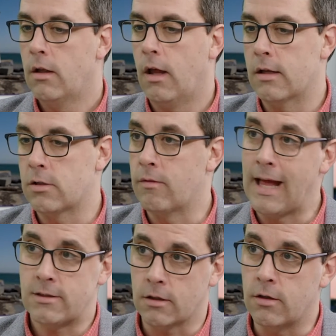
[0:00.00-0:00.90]
Uh, so
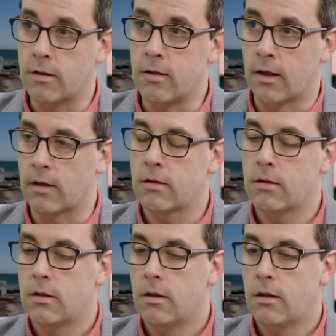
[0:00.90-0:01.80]
that's a good thing.
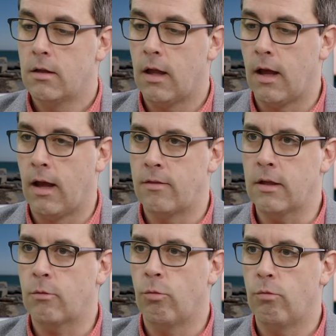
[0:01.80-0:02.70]
Mm-hmm. Uh, I
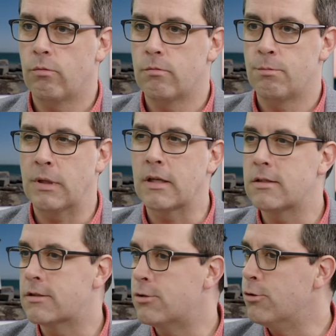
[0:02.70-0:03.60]
think
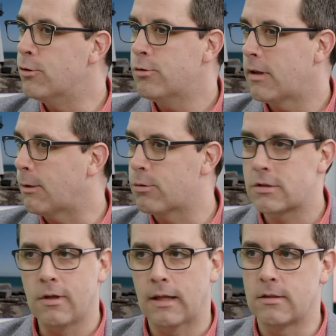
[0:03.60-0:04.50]
because it's new, I think we're
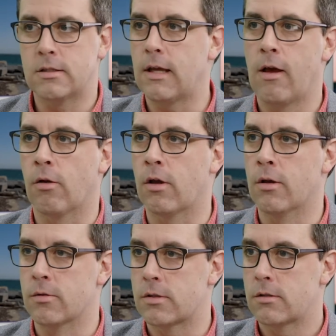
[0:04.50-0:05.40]
just going to have to see how it
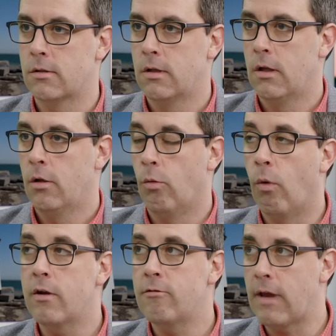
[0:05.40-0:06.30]
goes.
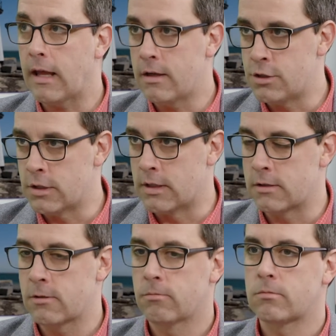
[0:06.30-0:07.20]
One advantage
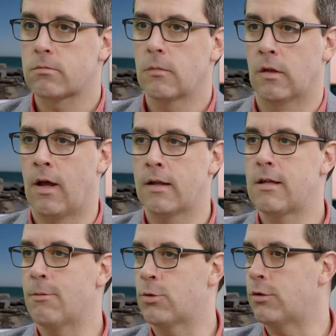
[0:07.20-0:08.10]
is a lot of
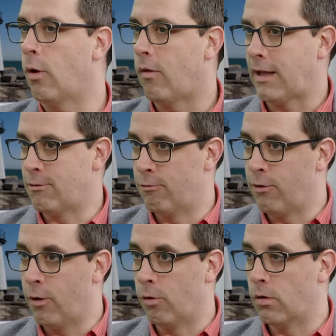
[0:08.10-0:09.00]
times we don't like to
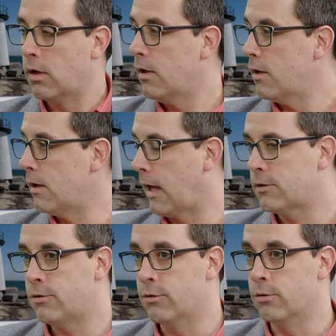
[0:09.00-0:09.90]
vote
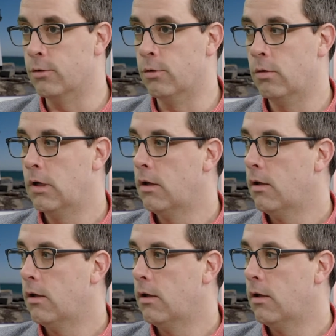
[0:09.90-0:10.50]
next to